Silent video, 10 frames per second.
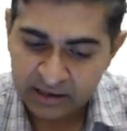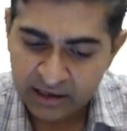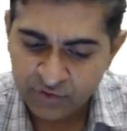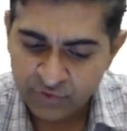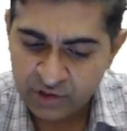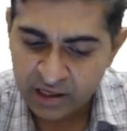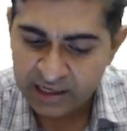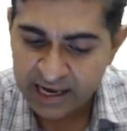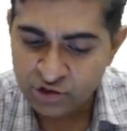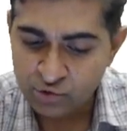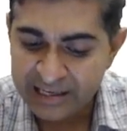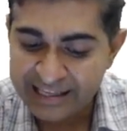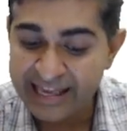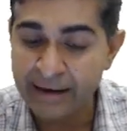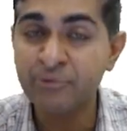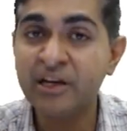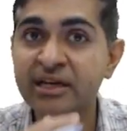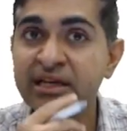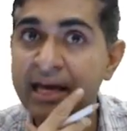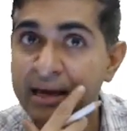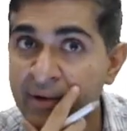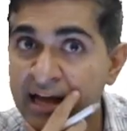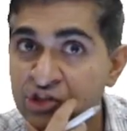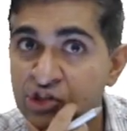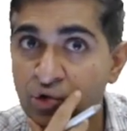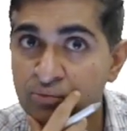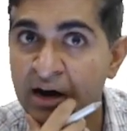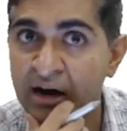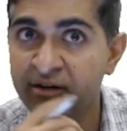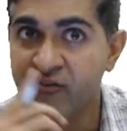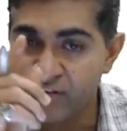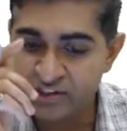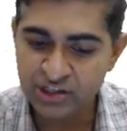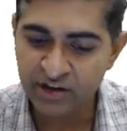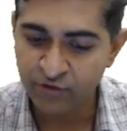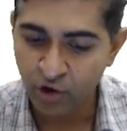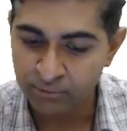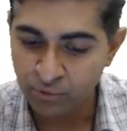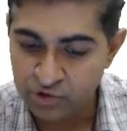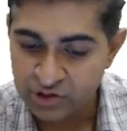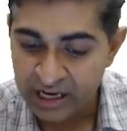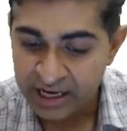if there has to be capillary hemangioma, first and foremost,